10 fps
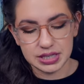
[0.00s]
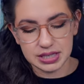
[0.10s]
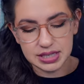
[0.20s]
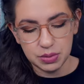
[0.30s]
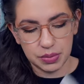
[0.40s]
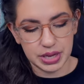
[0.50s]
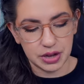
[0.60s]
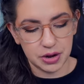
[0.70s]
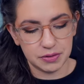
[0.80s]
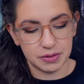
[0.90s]
to see where we
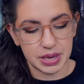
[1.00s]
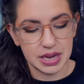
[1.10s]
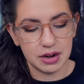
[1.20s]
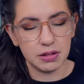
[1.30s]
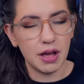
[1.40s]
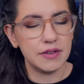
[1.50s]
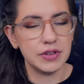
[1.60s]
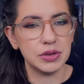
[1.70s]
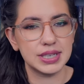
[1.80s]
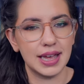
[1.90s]
go from here. A lot of
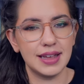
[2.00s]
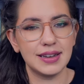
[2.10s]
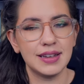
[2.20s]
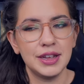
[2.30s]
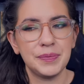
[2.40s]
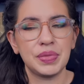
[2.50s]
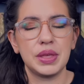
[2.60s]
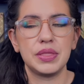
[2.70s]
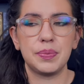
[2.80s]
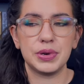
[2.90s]
you said
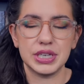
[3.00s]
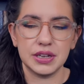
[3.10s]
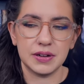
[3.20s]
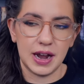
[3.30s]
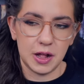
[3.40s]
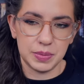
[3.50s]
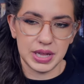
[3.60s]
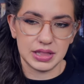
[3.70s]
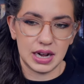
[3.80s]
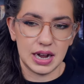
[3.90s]
the particular
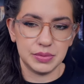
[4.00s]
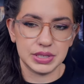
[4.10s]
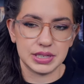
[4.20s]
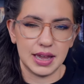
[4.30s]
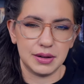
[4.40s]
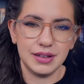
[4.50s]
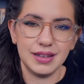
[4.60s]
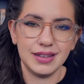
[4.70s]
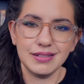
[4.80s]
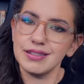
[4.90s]
element that I was like, well,
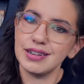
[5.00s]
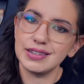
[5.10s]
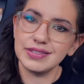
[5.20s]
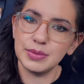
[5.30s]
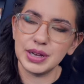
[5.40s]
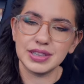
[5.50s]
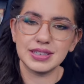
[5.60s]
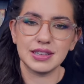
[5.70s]
I don't know how I feel about this.